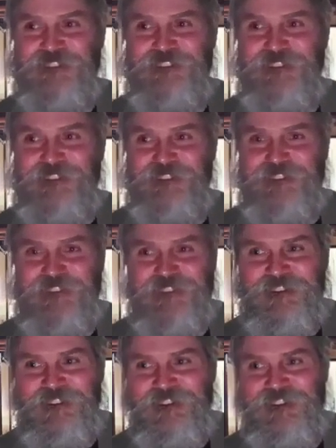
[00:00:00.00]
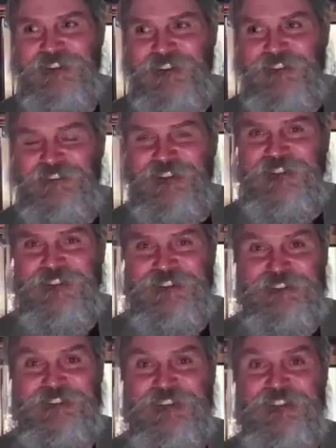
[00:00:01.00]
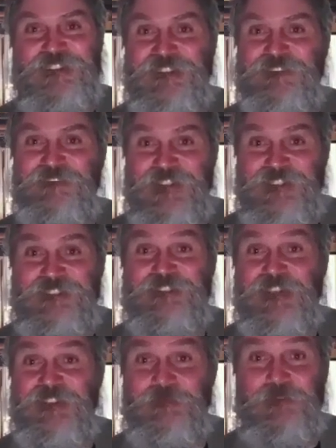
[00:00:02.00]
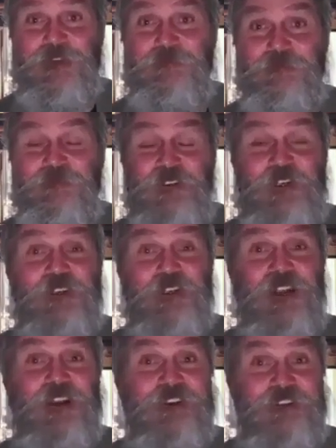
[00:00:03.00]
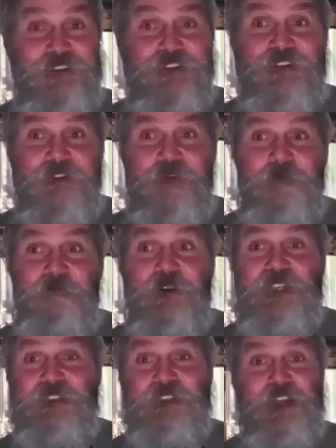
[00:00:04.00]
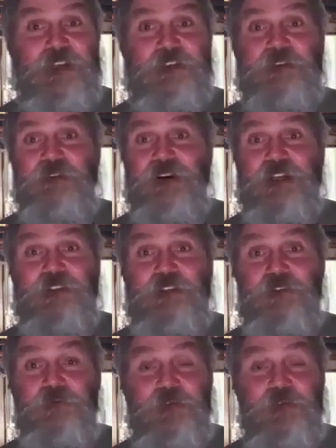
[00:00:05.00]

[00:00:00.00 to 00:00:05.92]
underneath the dirt. He's, he can be scared, but fear God. But he's got a